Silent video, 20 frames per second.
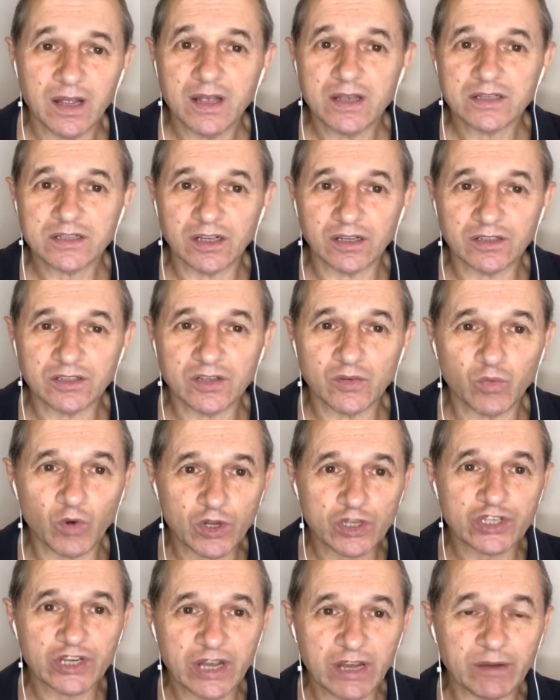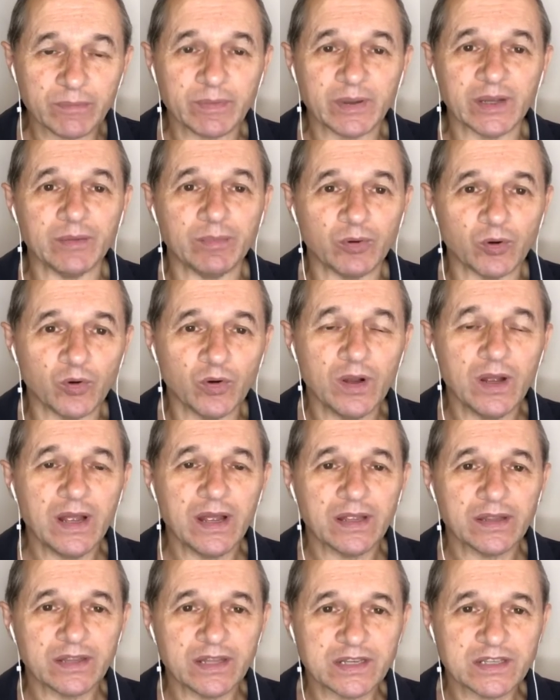So watch out, people.
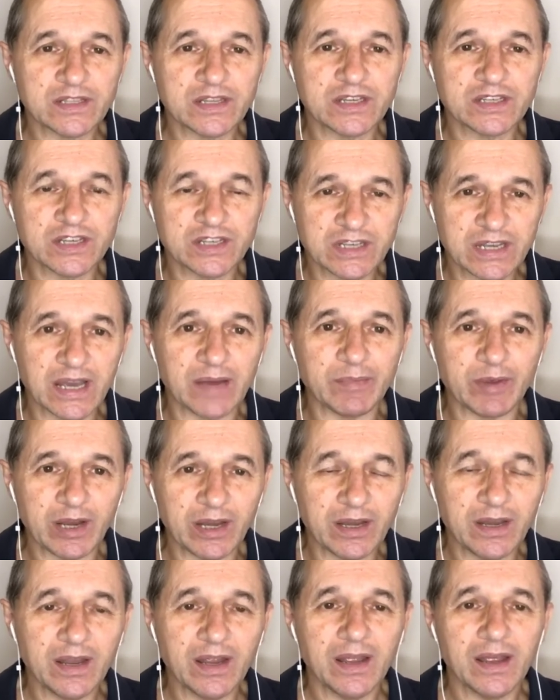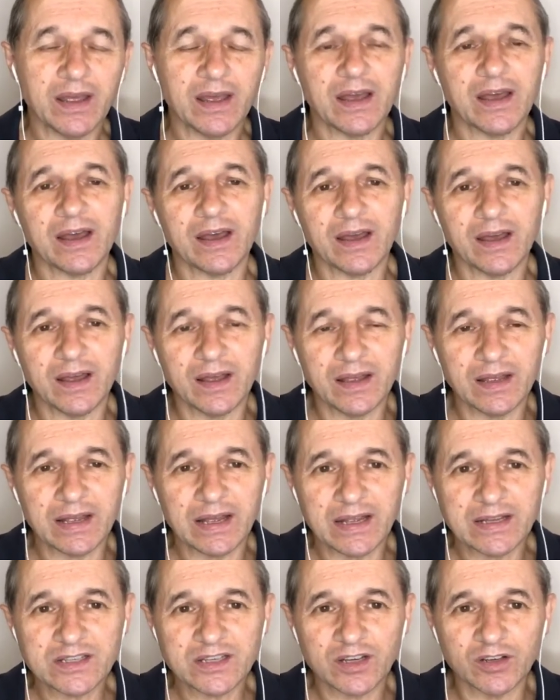This is coming.
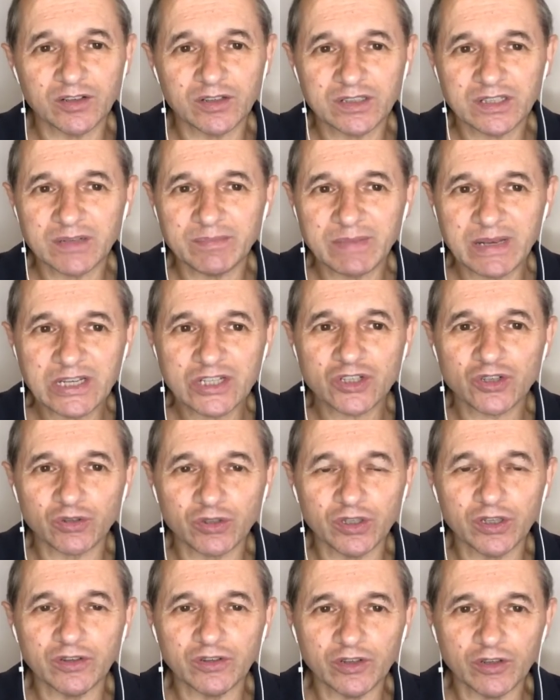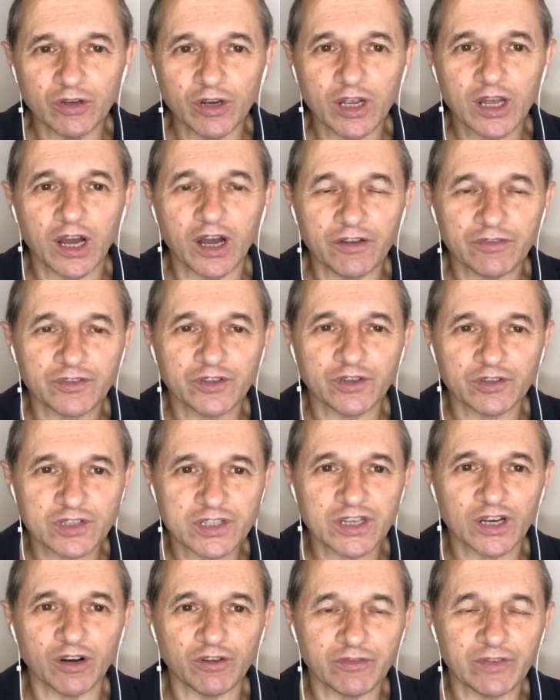And so make sure you look after
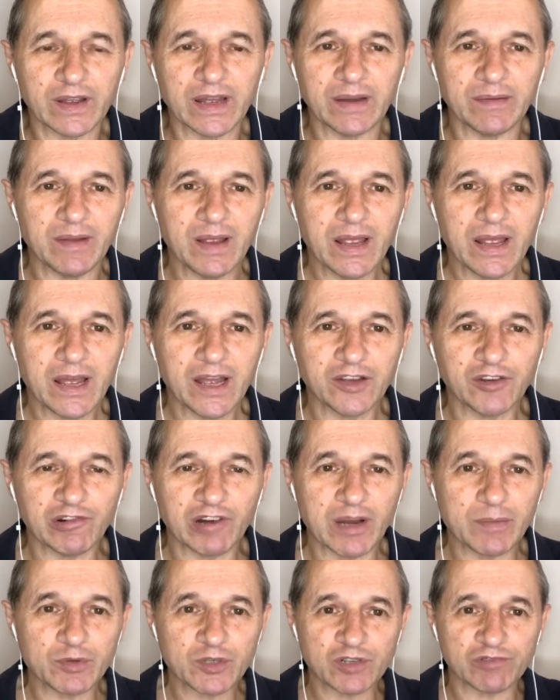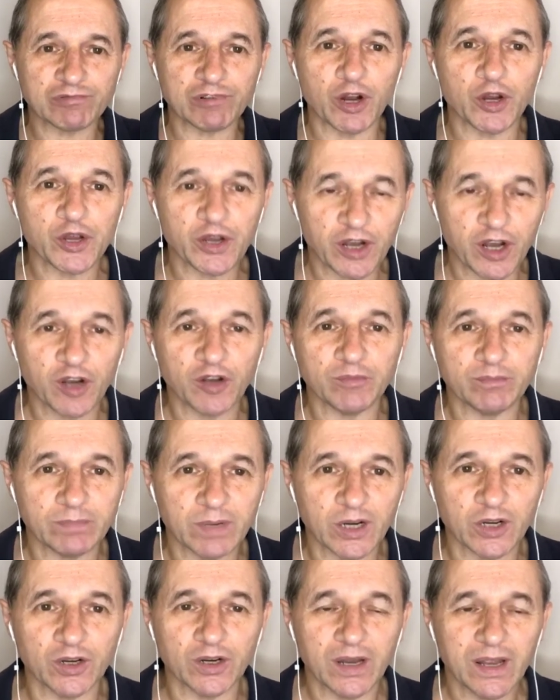yourself and you're able to row your own
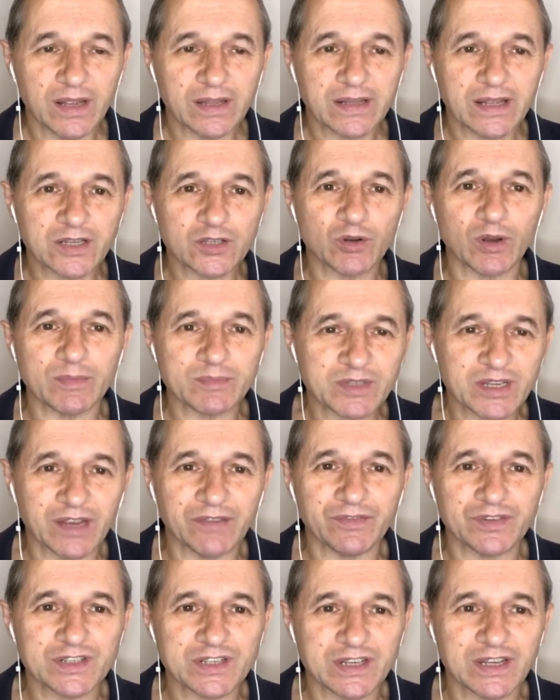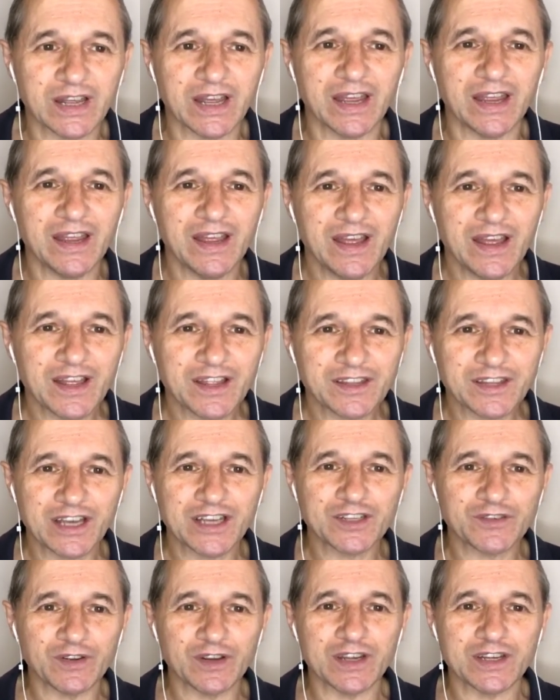boat. That's all I'm saying for today.
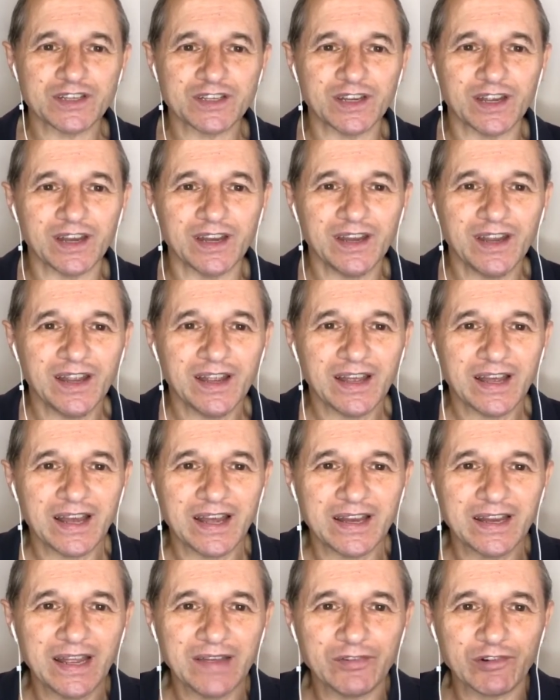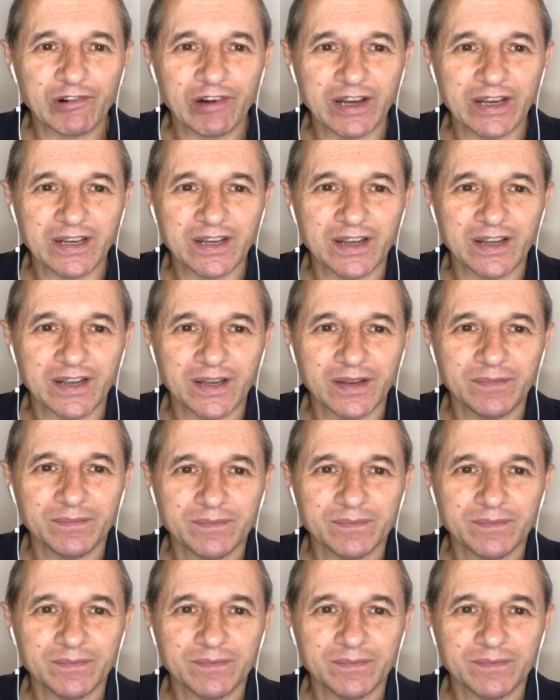Thanks for listening and have a great day.